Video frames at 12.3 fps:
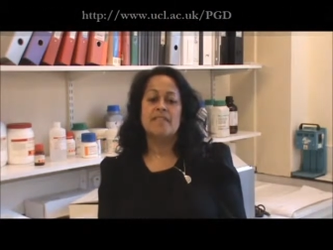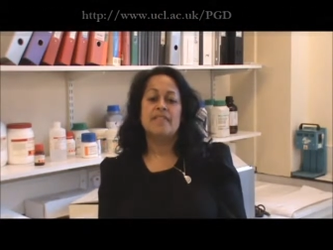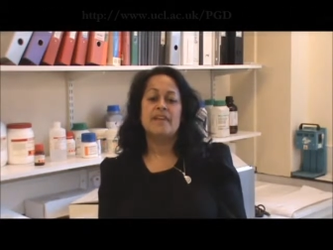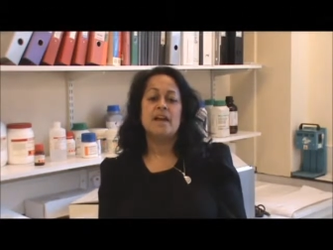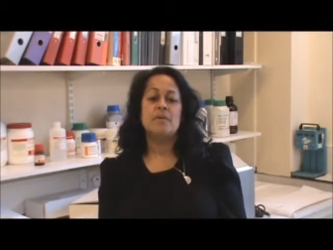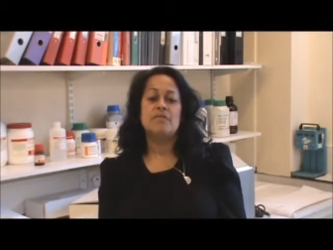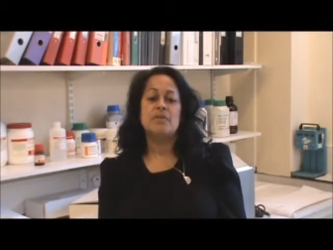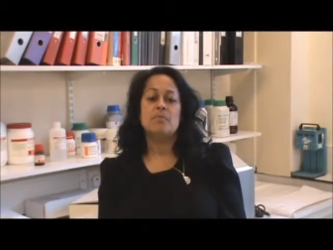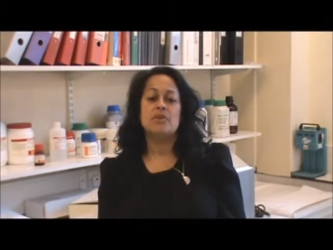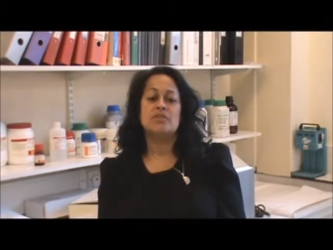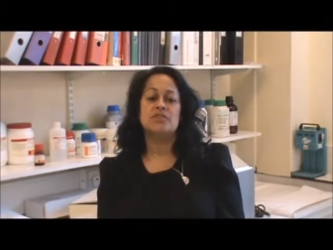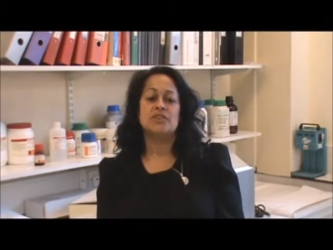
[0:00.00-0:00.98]
The aim of the
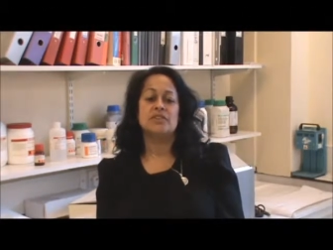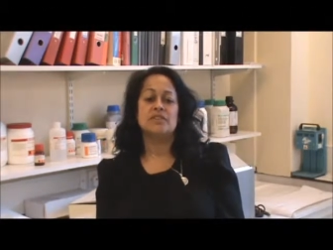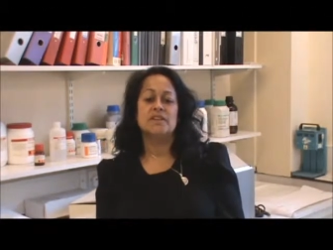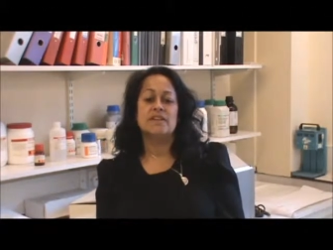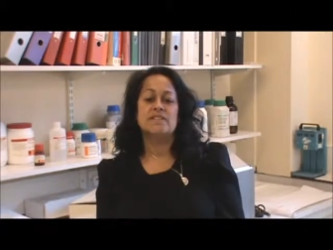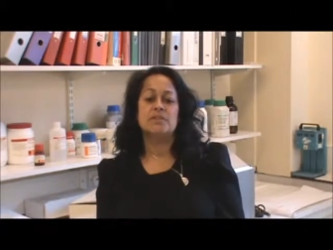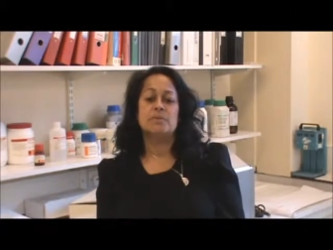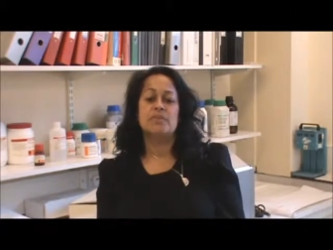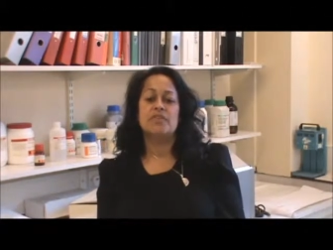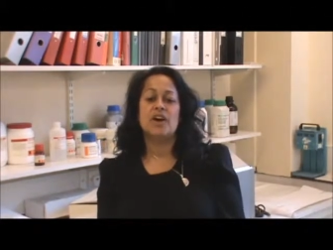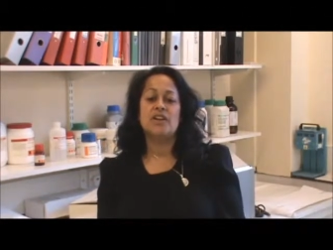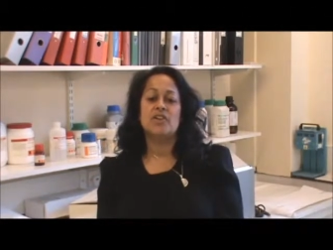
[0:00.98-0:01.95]
module is to
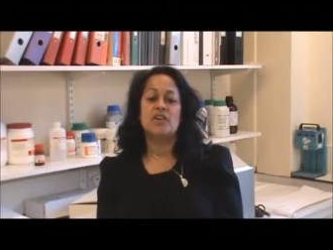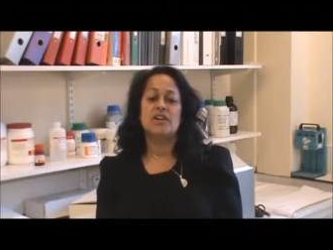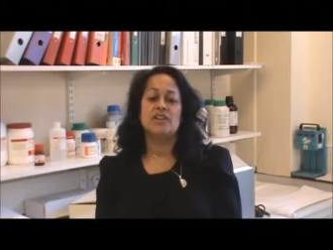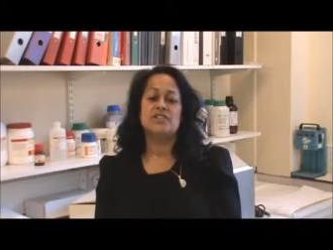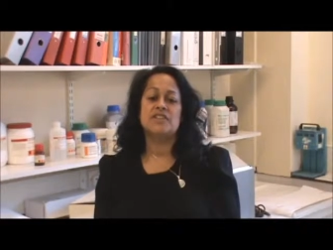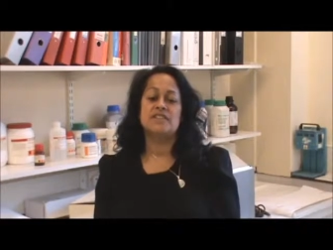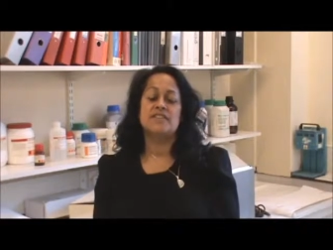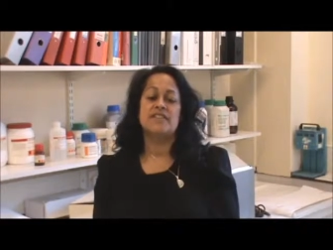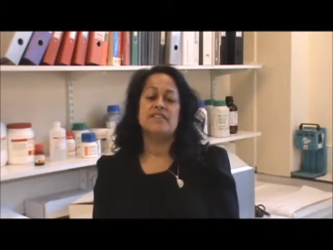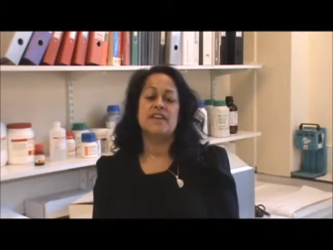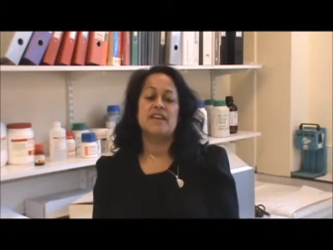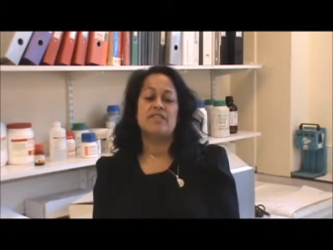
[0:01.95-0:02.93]
provide knowledge into the
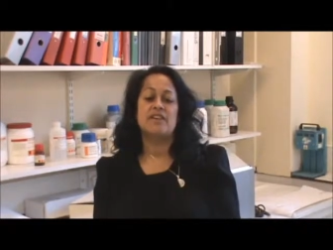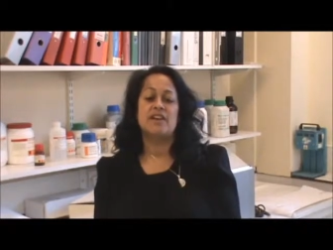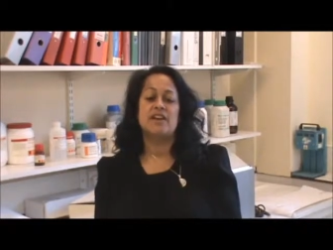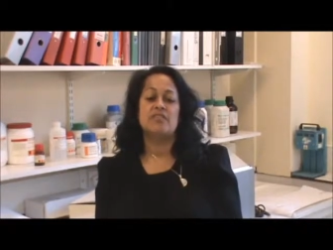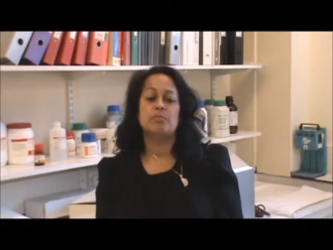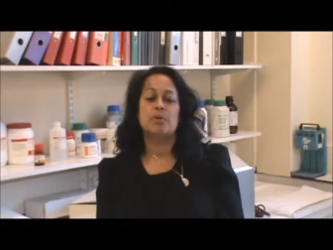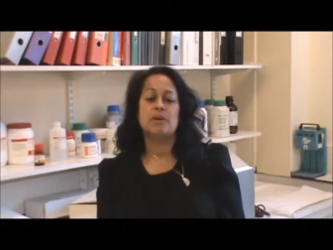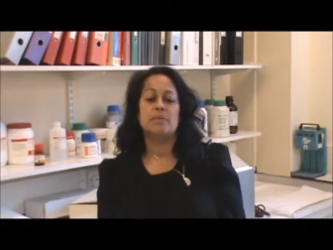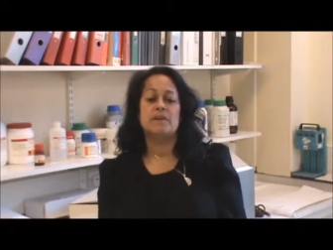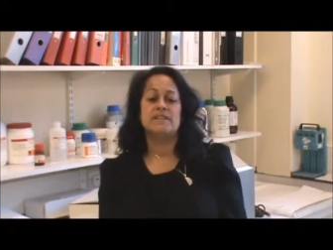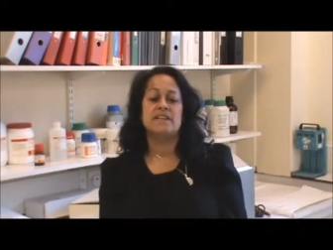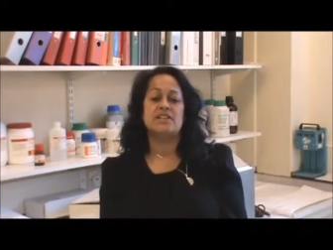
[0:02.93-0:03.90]
theory of
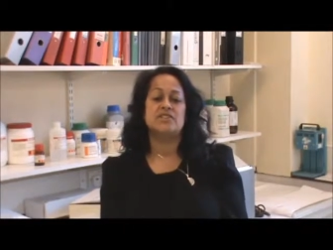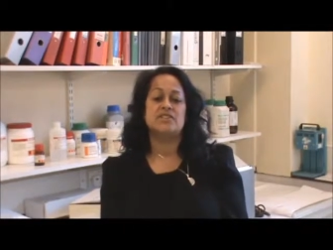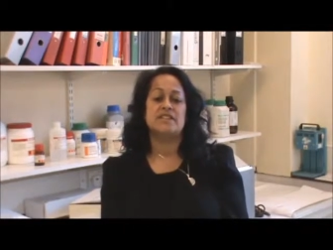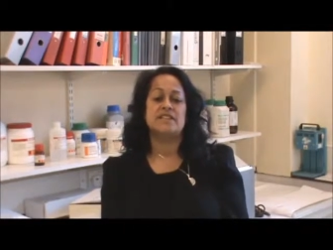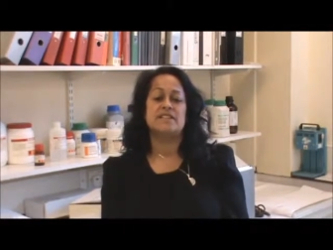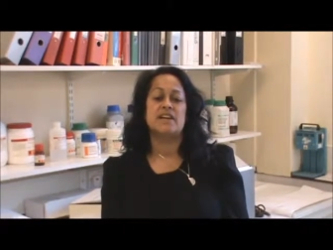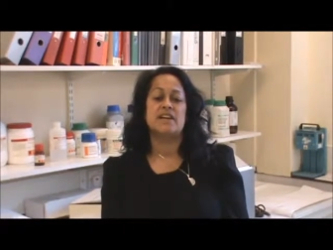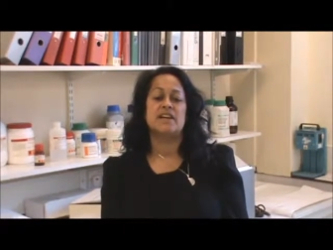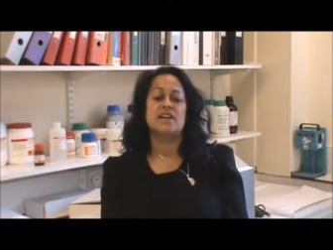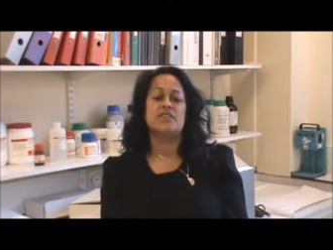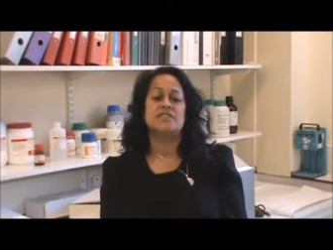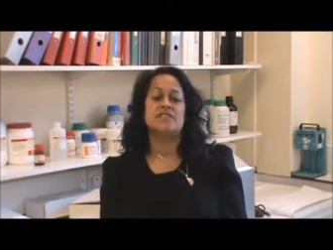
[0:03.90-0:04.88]
preimplantation genetic
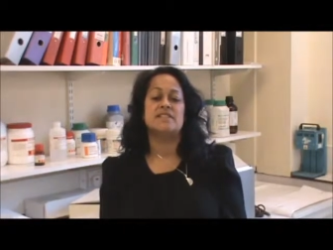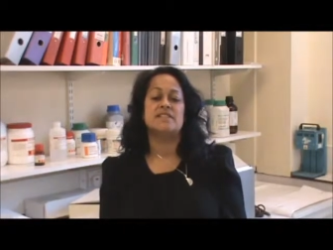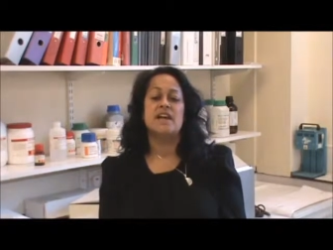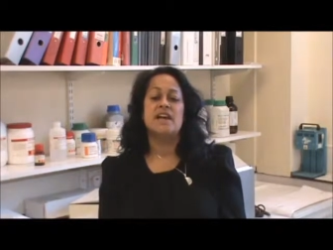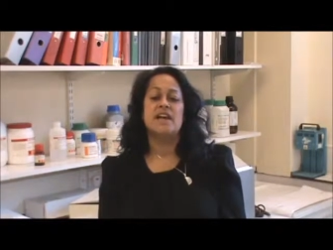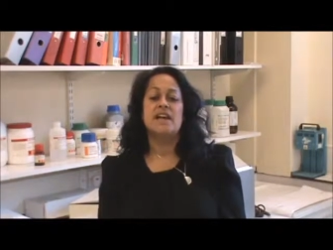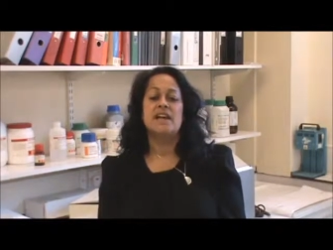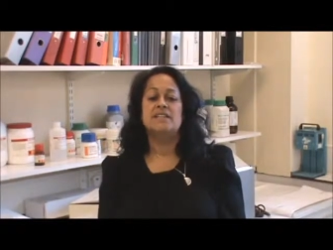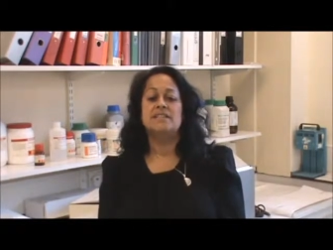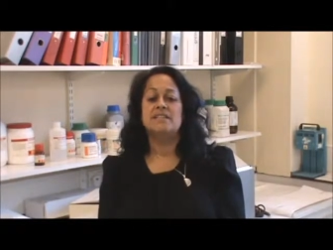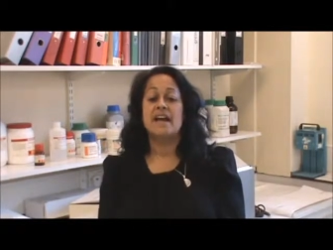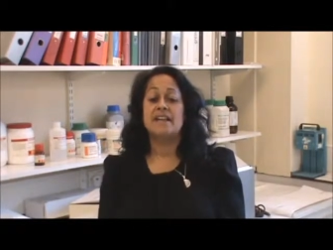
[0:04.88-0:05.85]
diagnosis
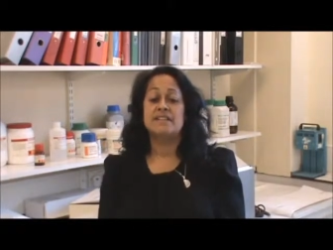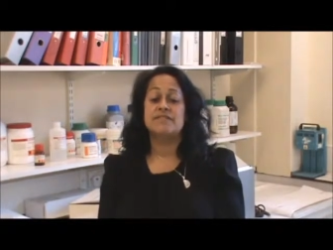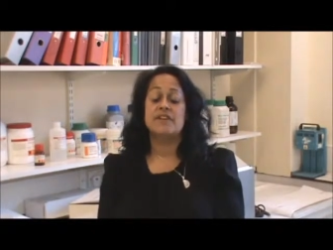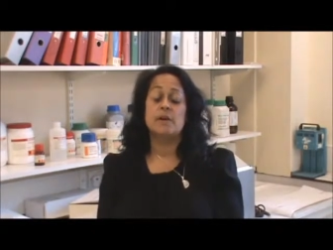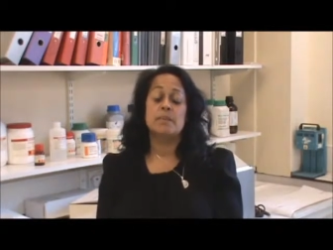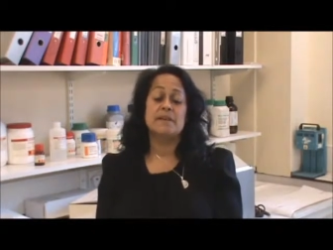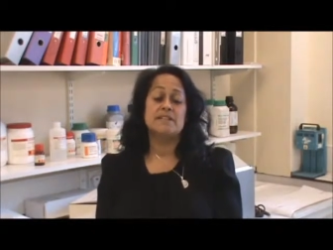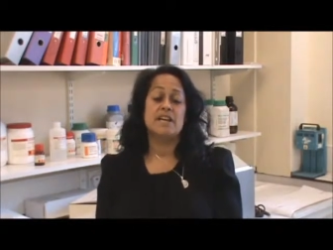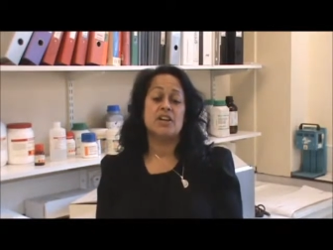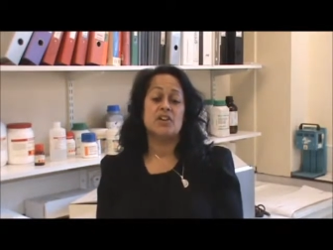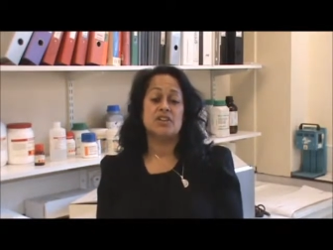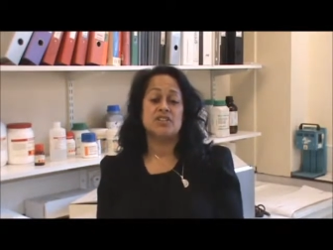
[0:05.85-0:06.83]
and developing
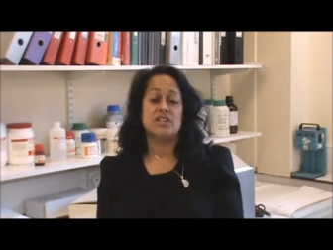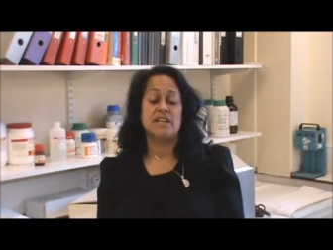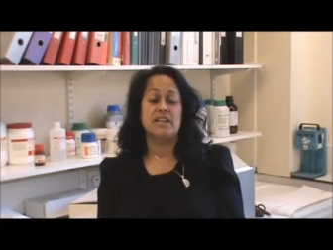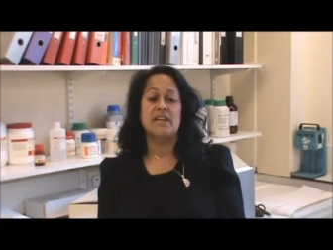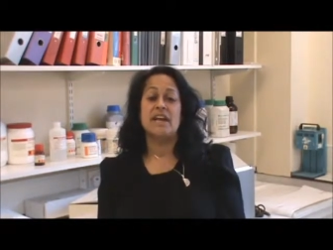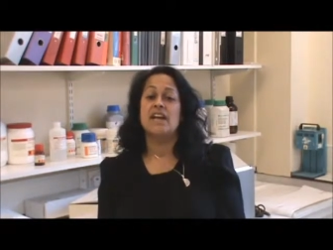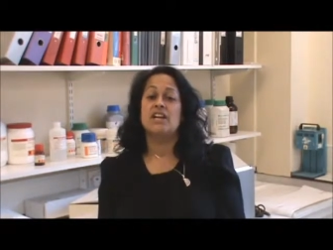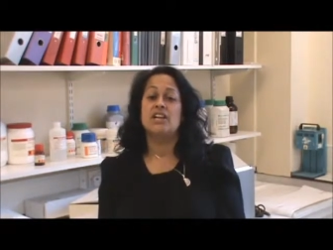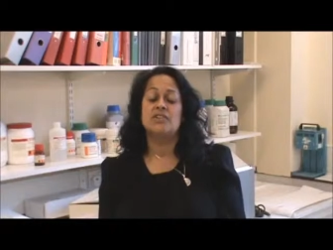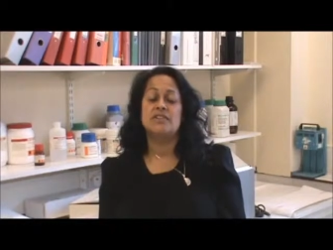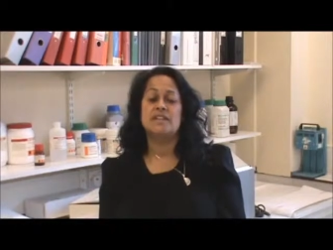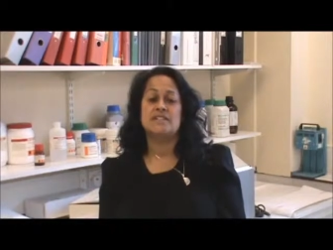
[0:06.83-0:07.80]
technology,
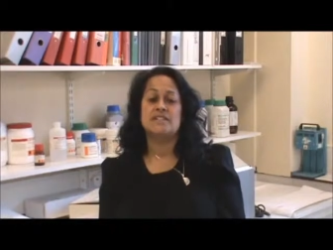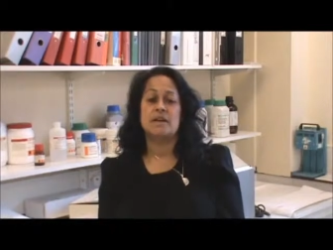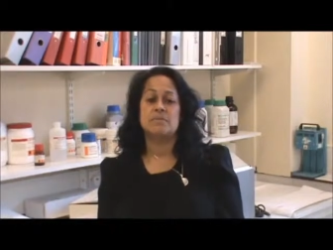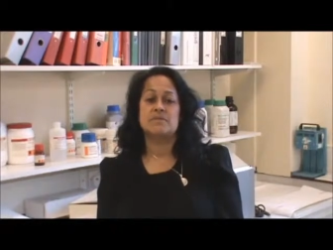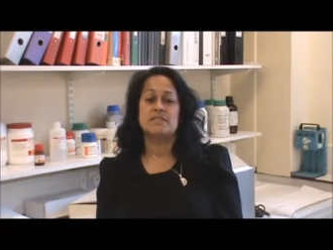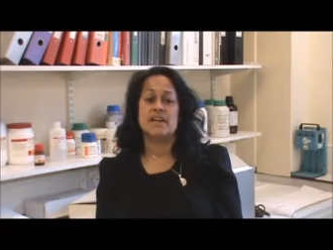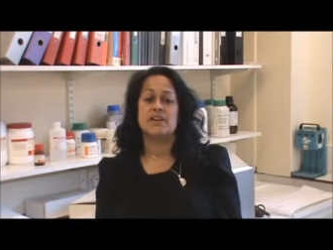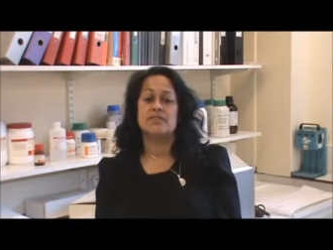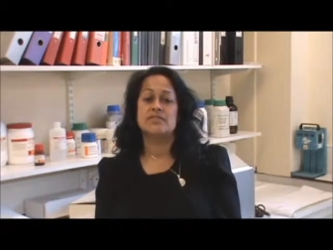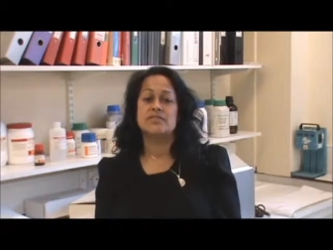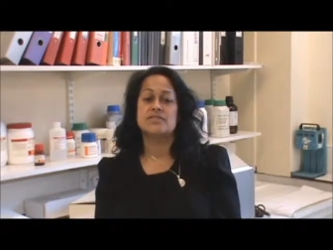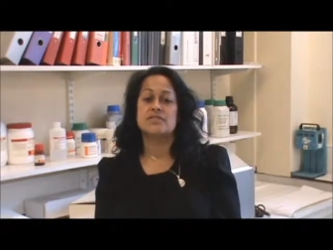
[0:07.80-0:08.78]
including stem
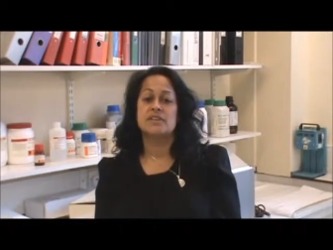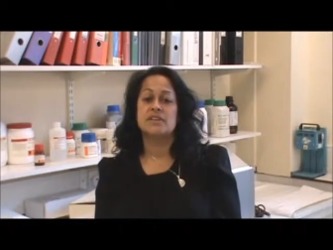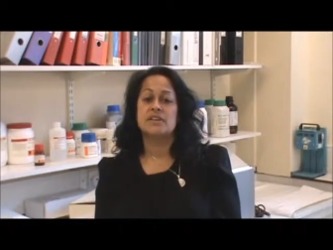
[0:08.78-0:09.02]
cells.